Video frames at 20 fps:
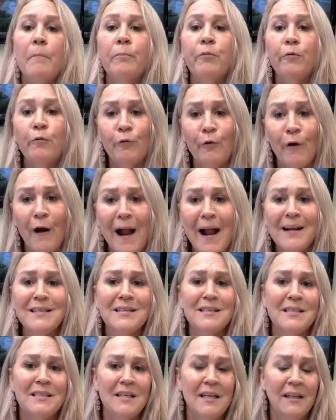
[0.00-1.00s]

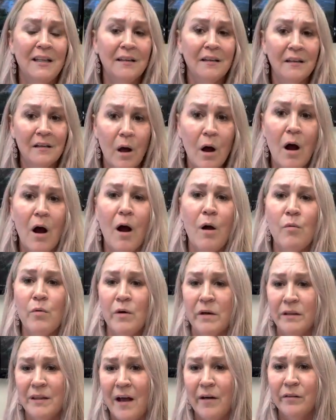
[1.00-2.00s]
practicing law
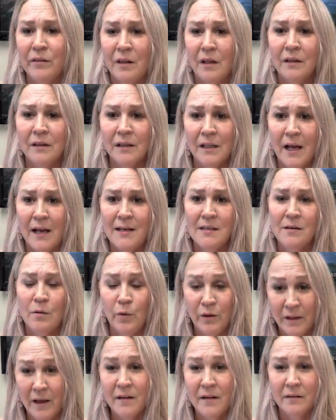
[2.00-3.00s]
without a
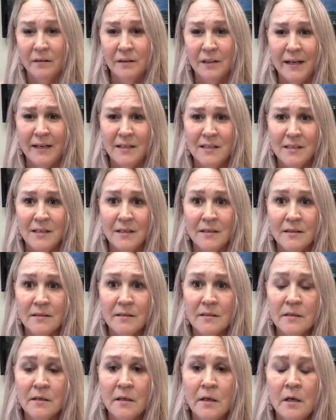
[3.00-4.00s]

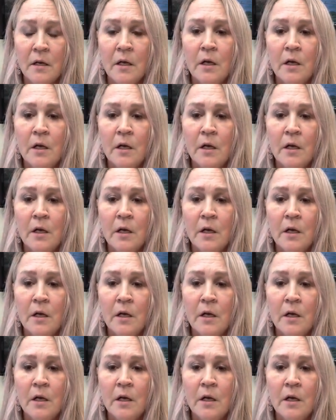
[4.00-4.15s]
license.